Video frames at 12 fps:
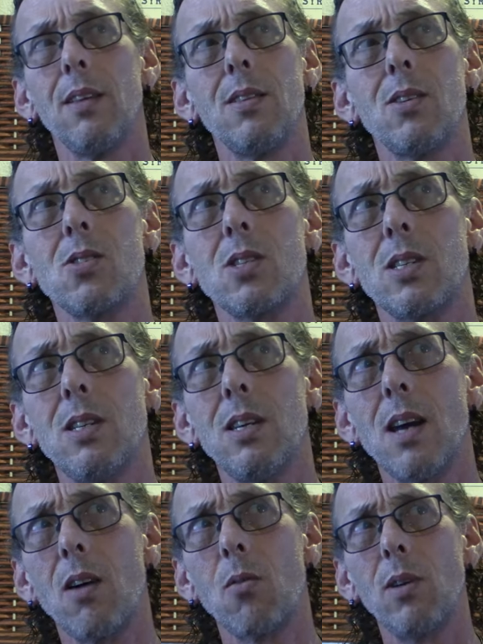There's
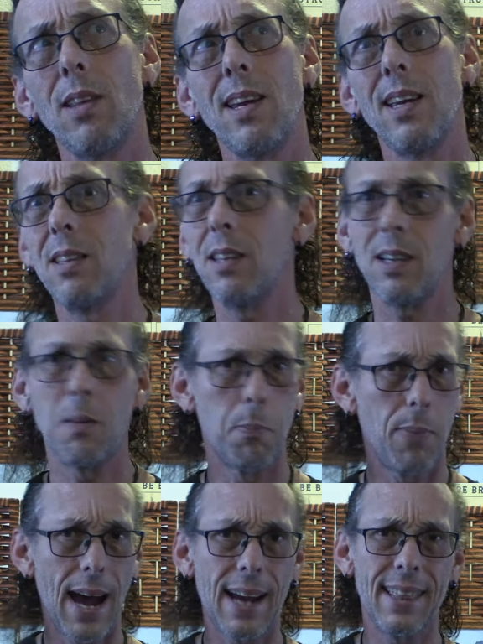not really anything to
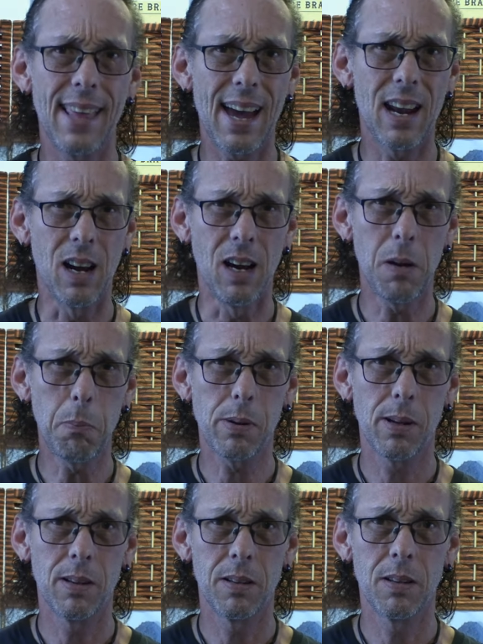back that up.
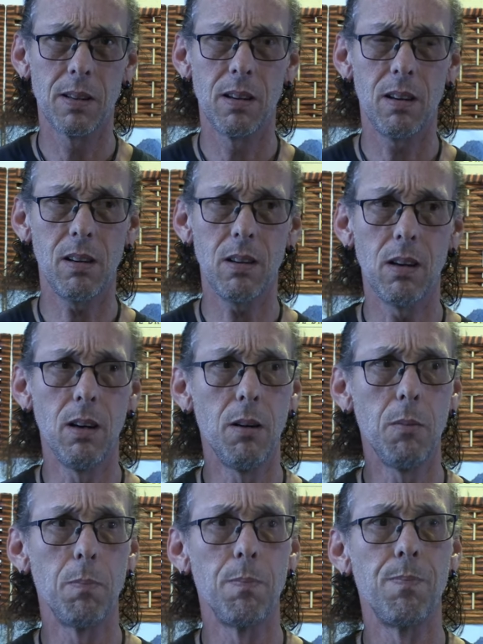
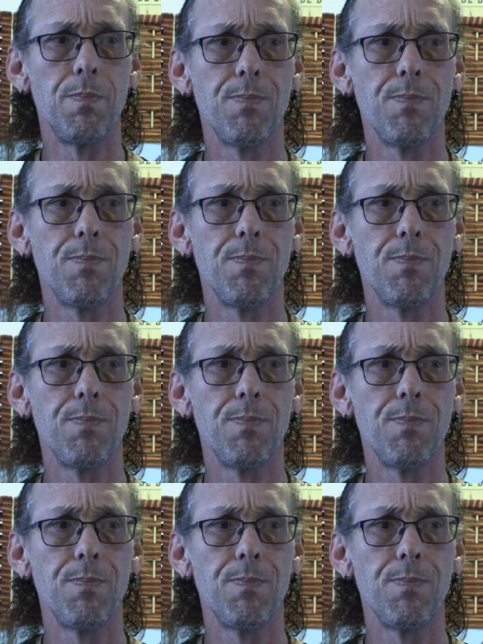Um,